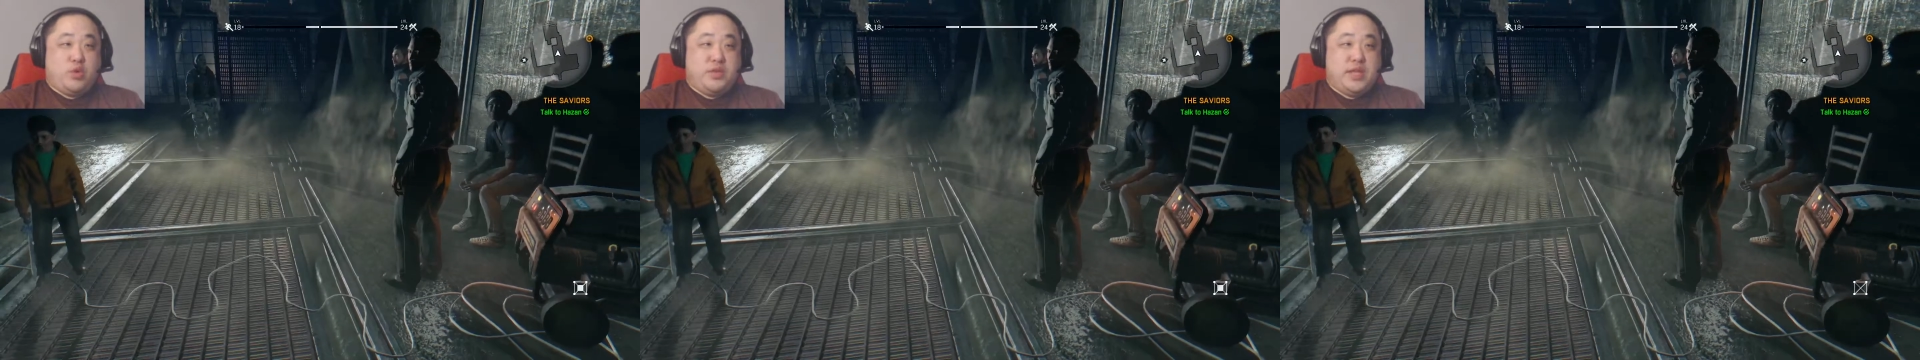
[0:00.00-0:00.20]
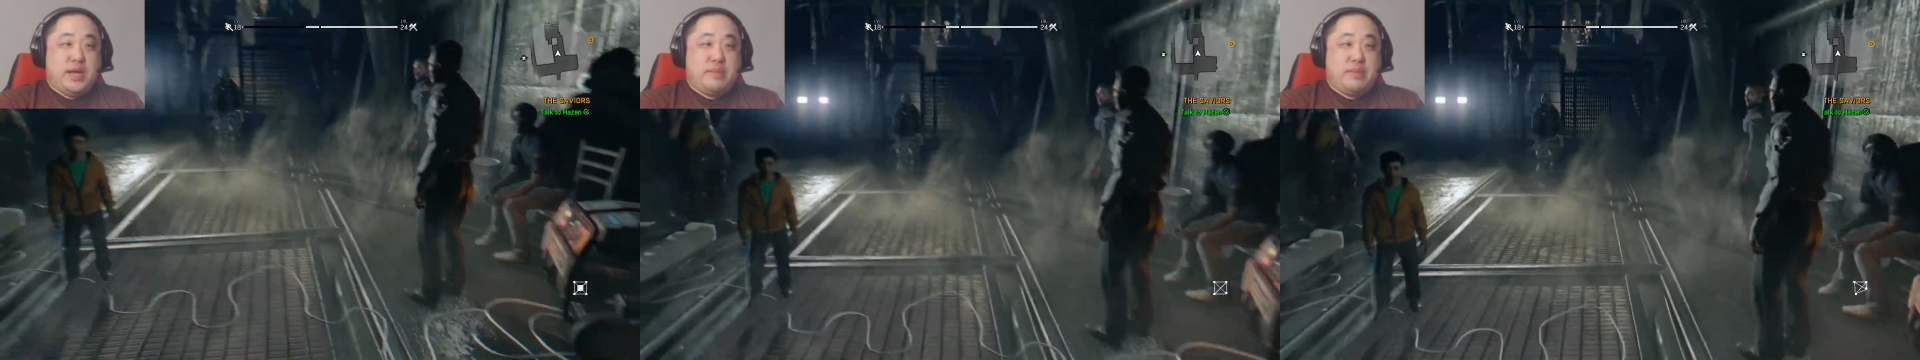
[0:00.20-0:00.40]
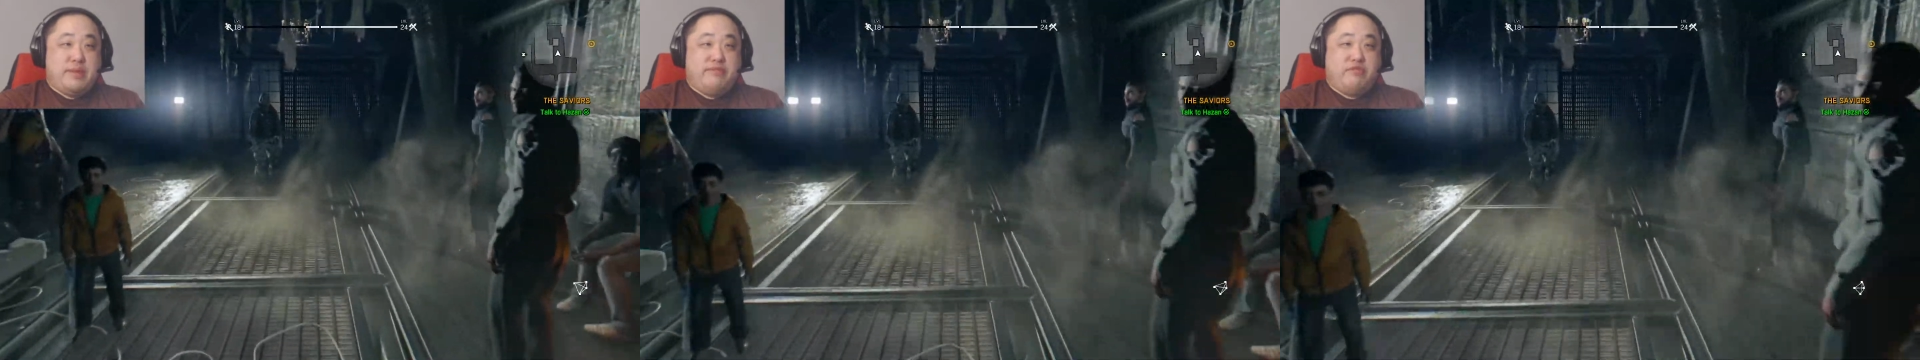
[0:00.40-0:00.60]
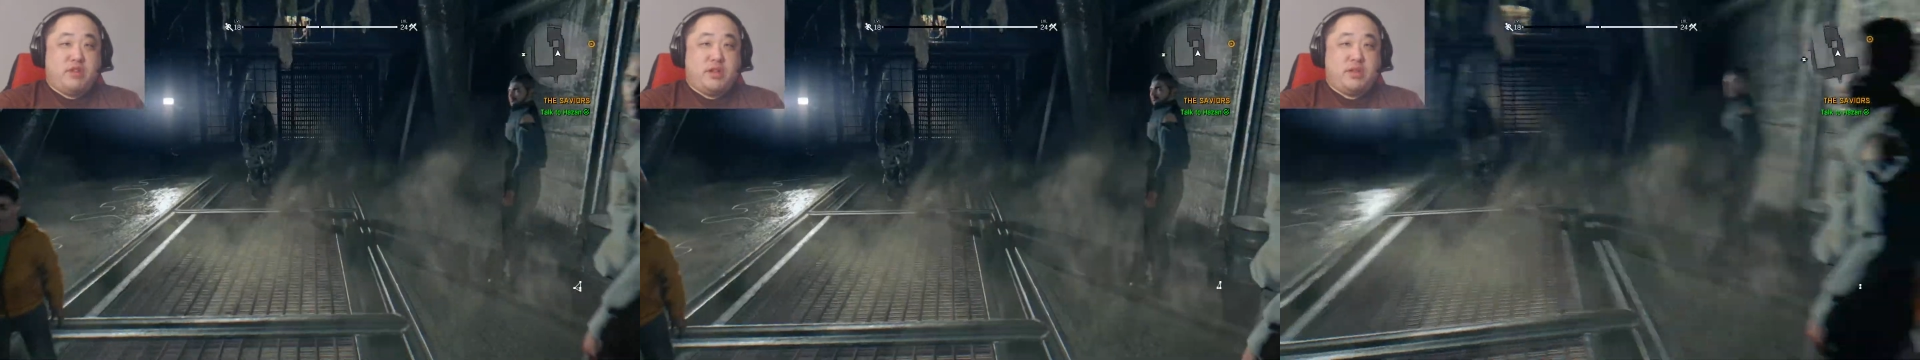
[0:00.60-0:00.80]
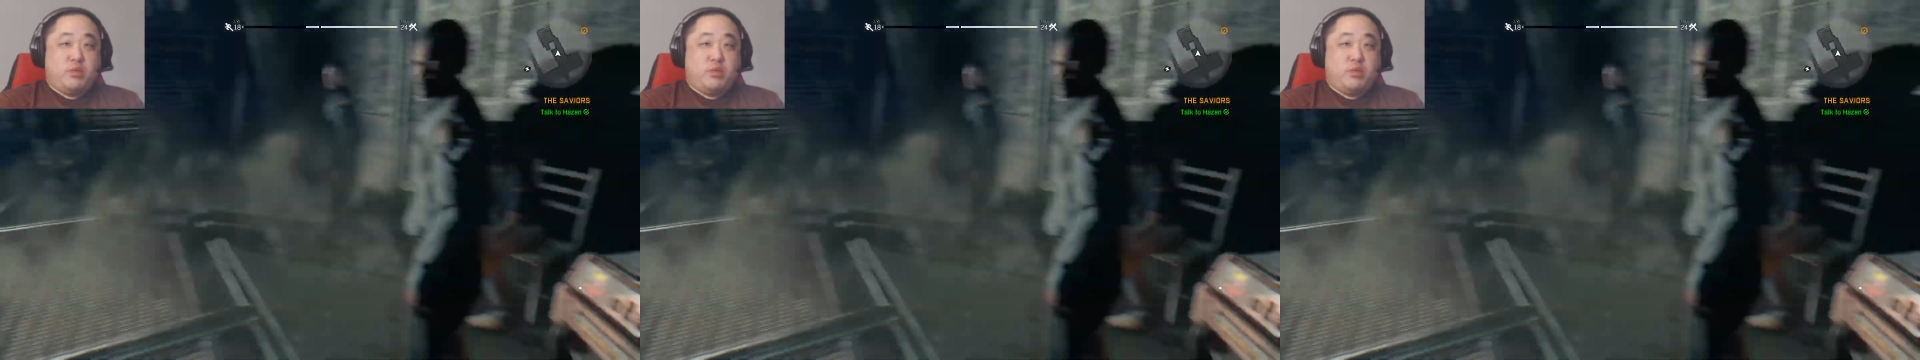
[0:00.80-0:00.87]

are not my friend.